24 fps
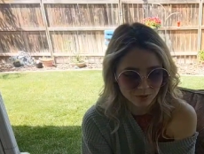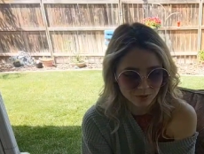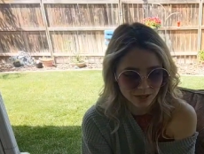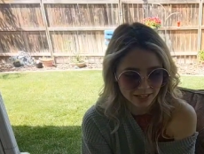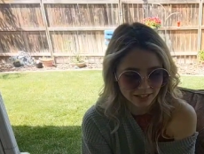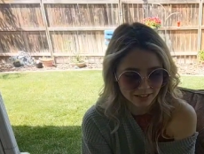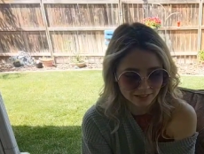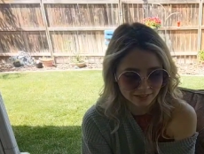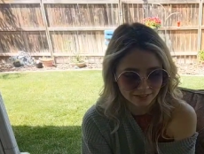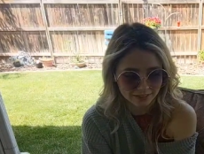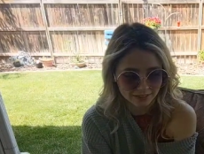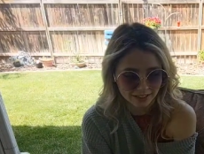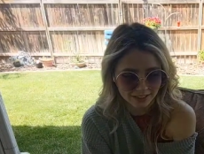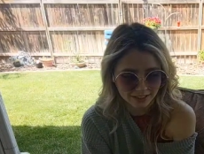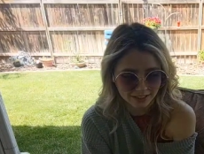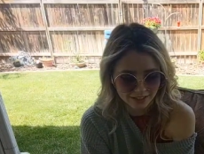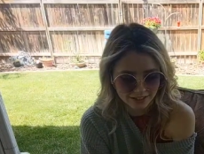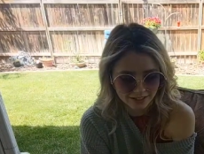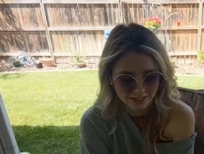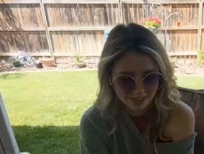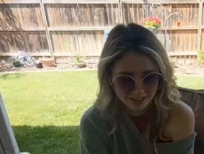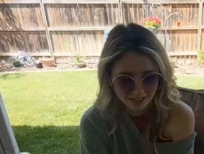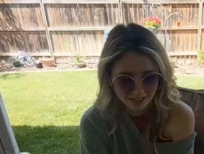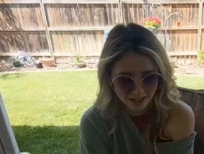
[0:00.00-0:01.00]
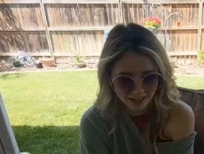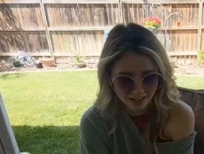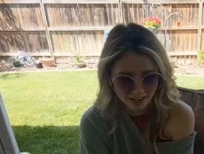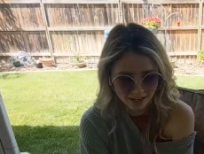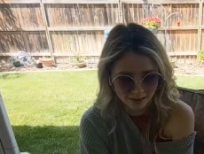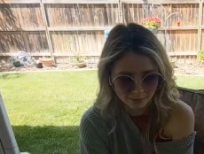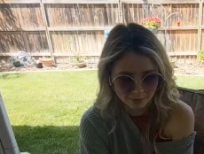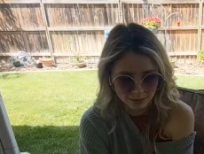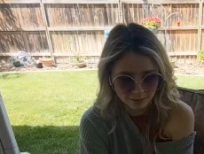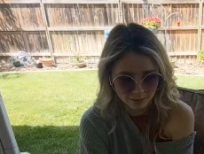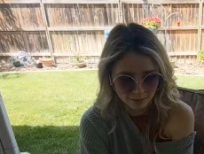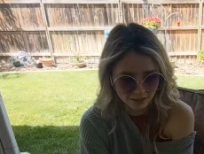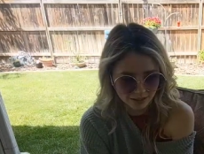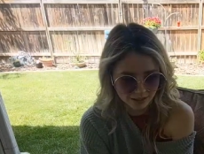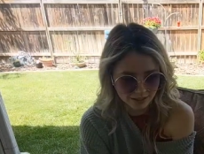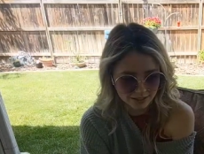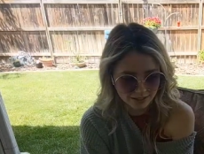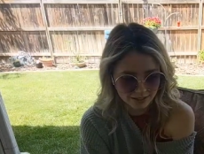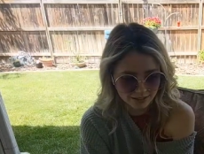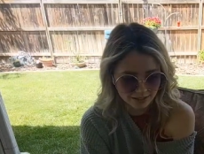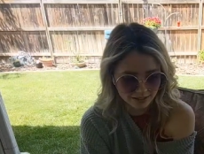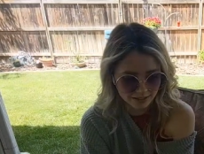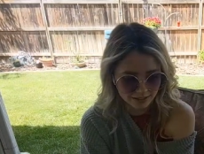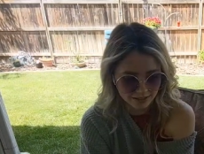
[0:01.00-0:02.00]
Wait, it doesn't say how many
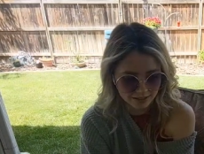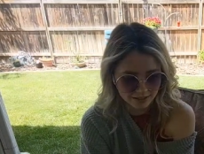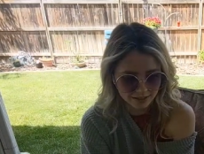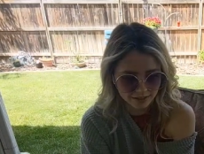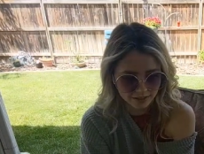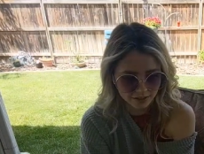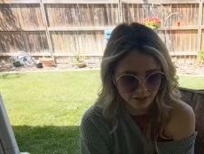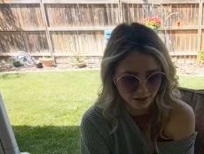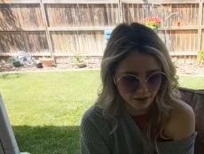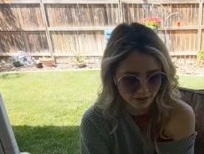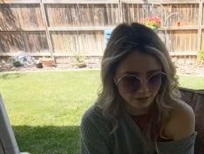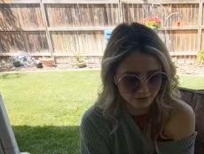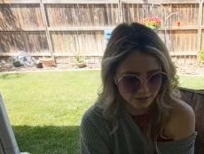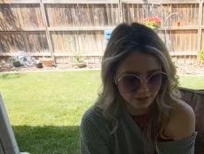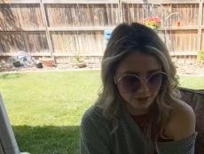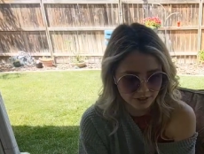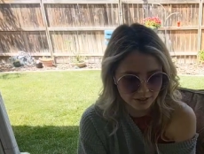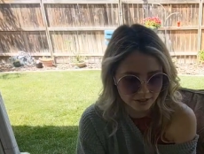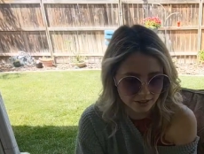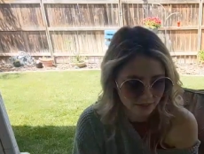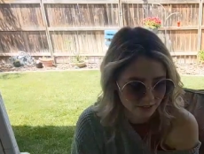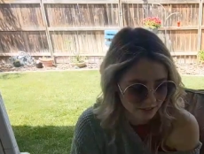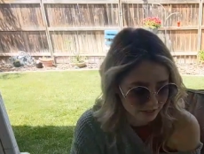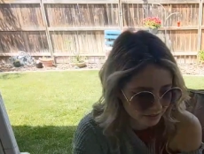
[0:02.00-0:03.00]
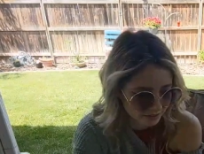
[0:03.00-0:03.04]
months. This is scuffed.